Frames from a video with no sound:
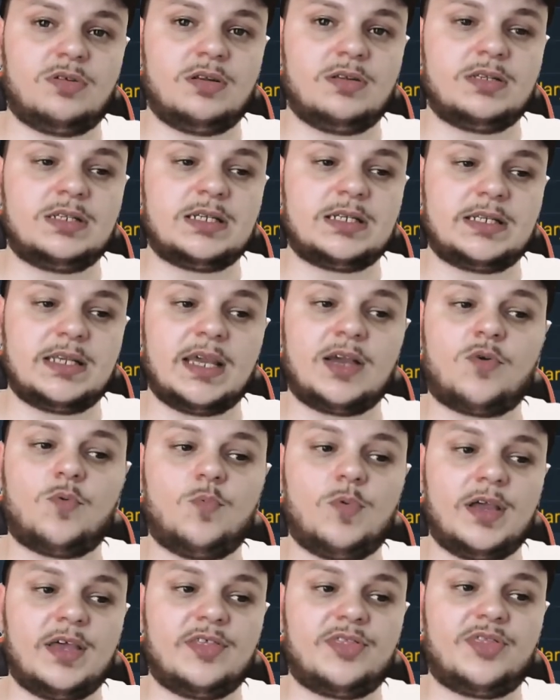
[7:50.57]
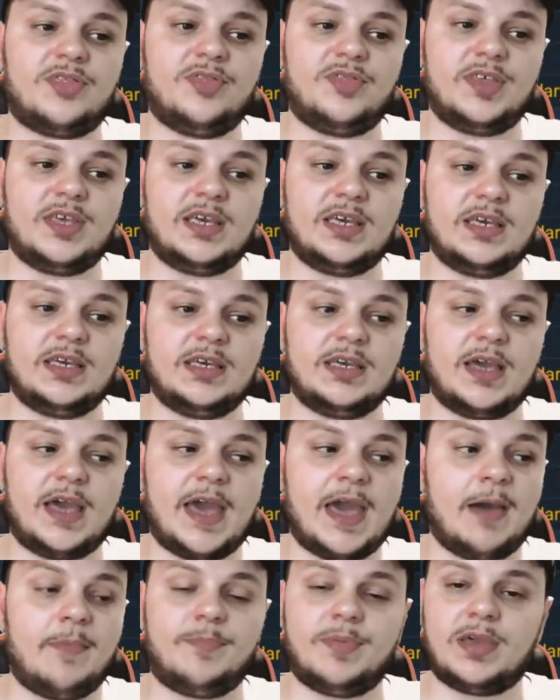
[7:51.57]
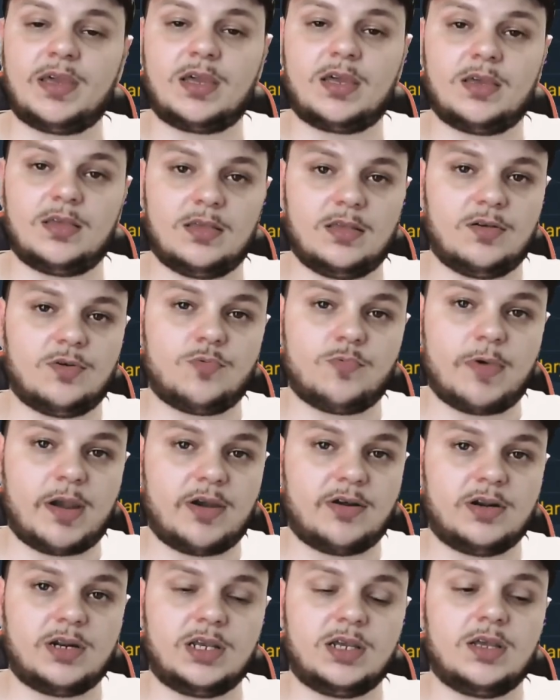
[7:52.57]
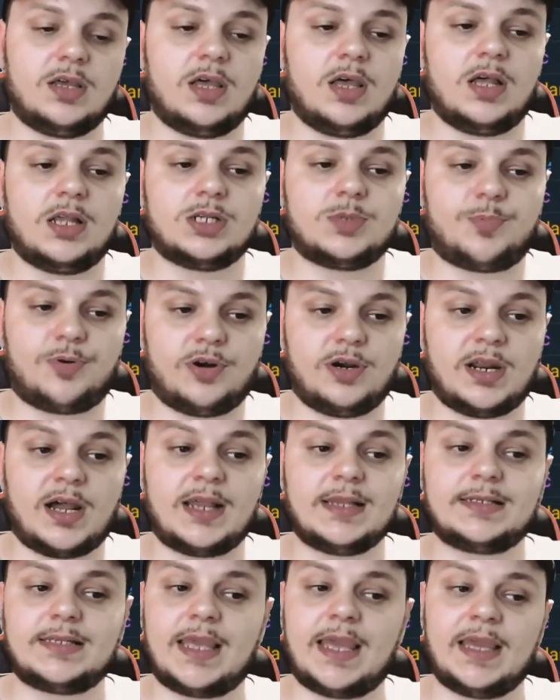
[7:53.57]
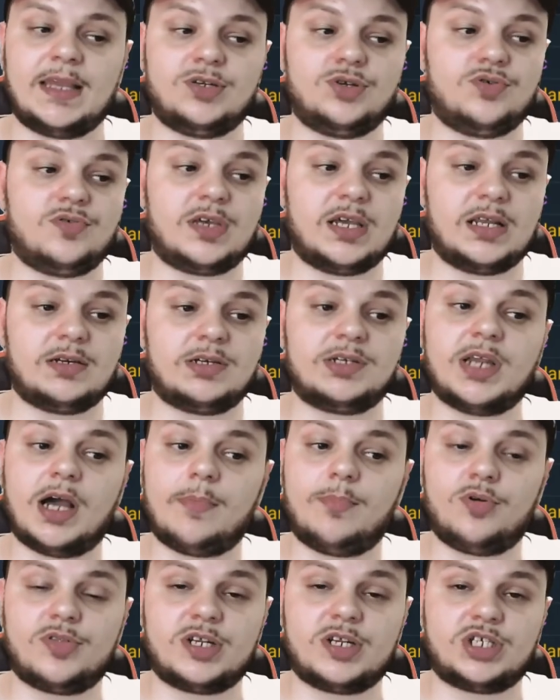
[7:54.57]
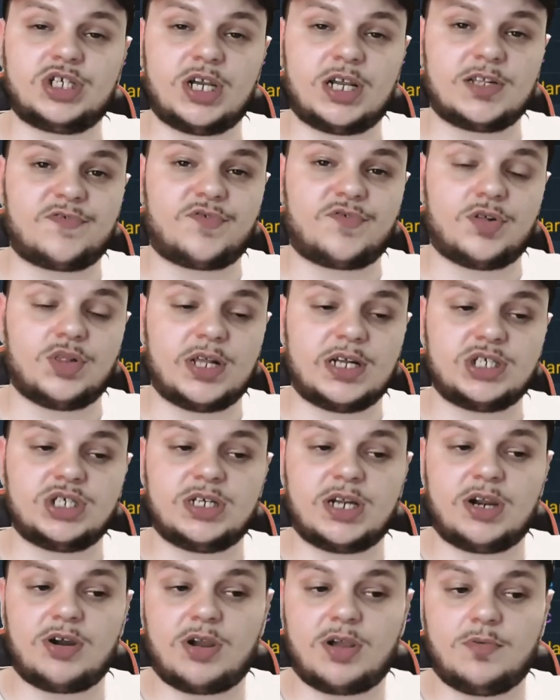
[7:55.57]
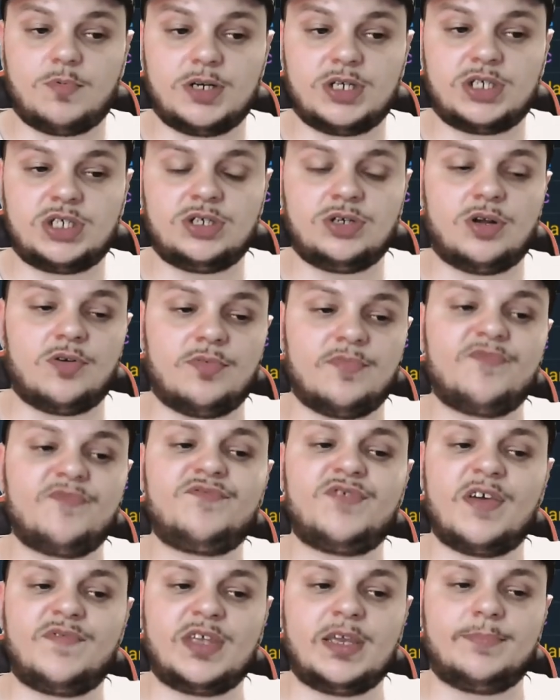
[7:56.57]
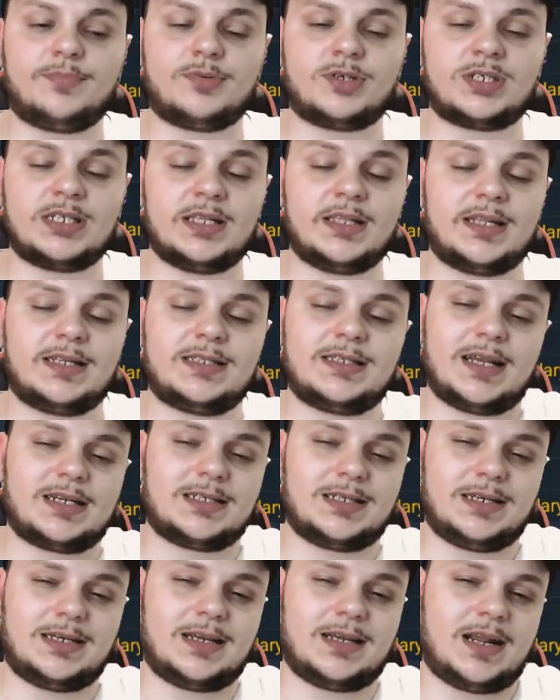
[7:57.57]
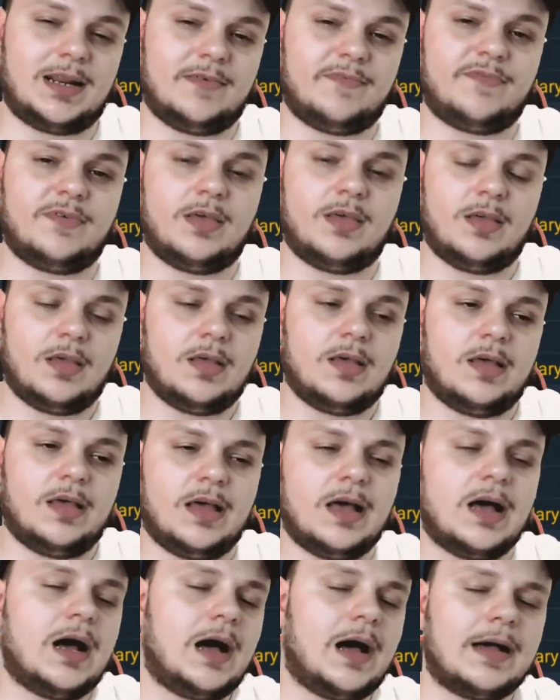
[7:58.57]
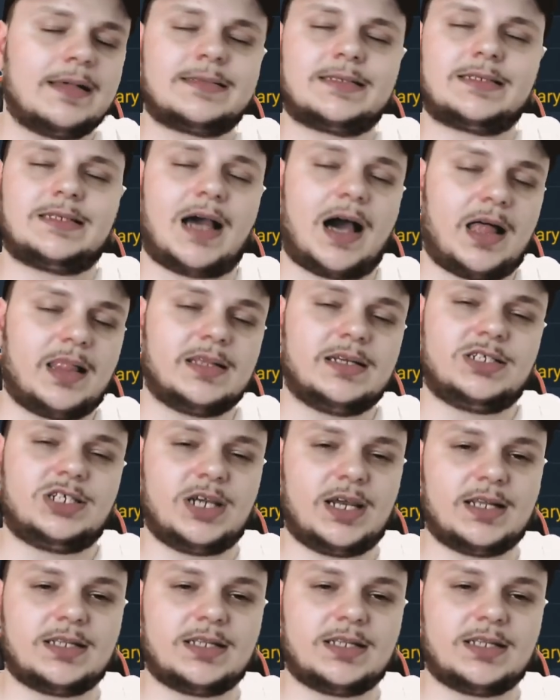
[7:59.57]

stick with the epic rarity. Very nice, and you get double the chance for legendary, which, you know, 15%. That's actually kind of a solid chance